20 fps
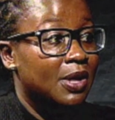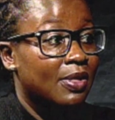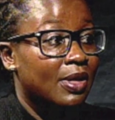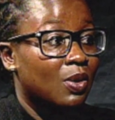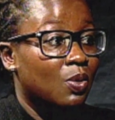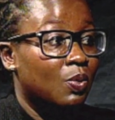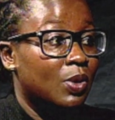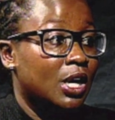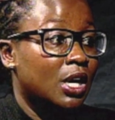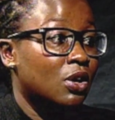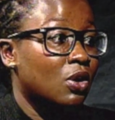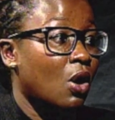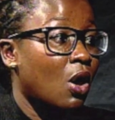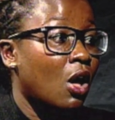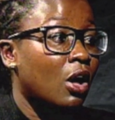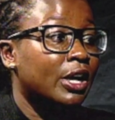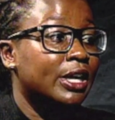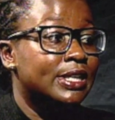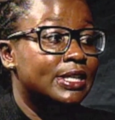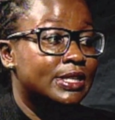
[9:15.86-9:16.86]
that we can
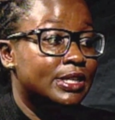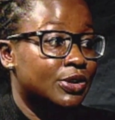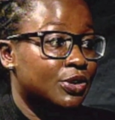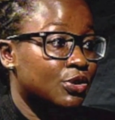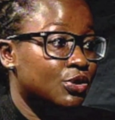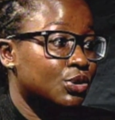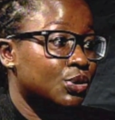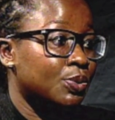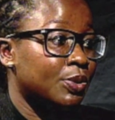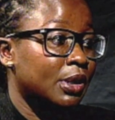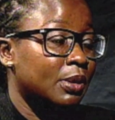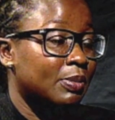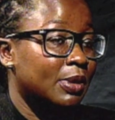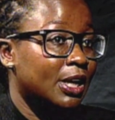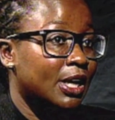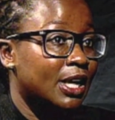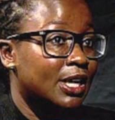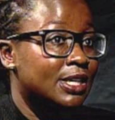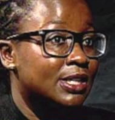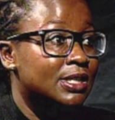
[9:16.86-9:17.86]
all consider doing
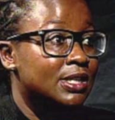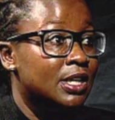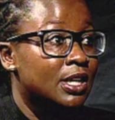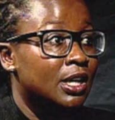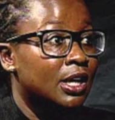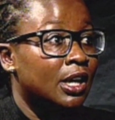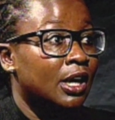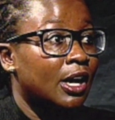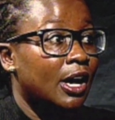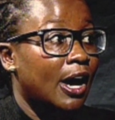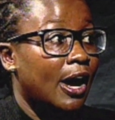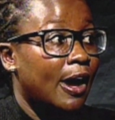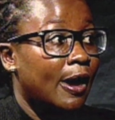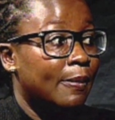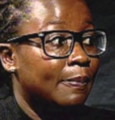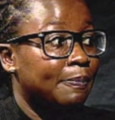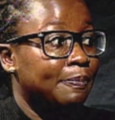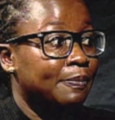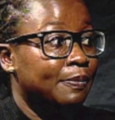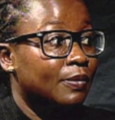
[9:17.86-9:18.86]
because,
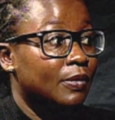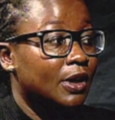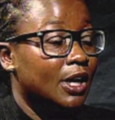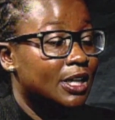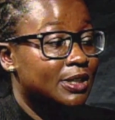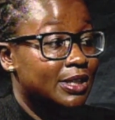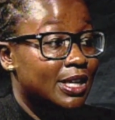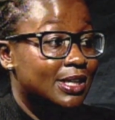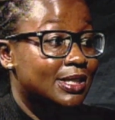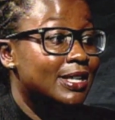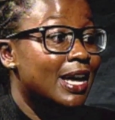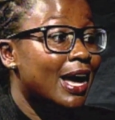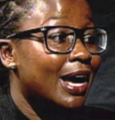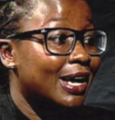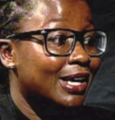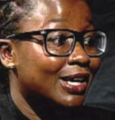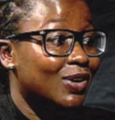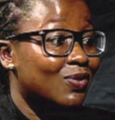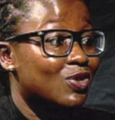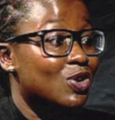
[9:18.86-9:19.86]
as I
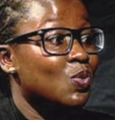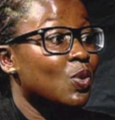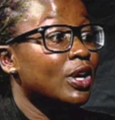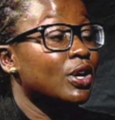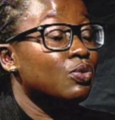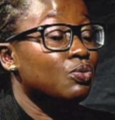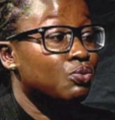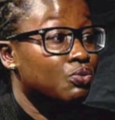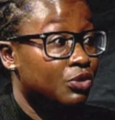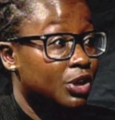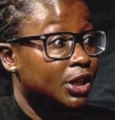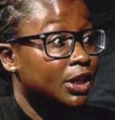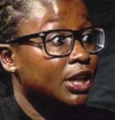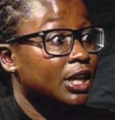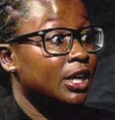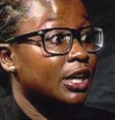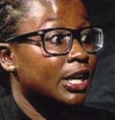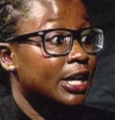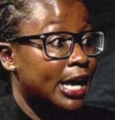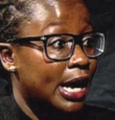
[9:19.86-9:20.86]
said, if we want to
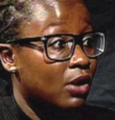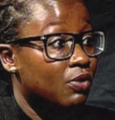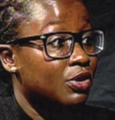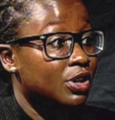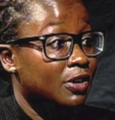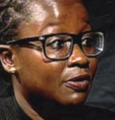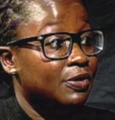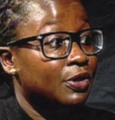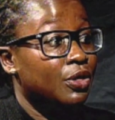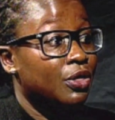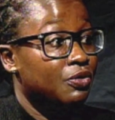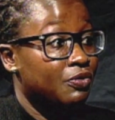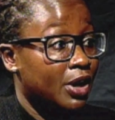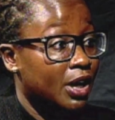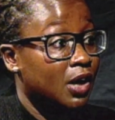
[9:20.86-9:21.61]
really get rid of the threat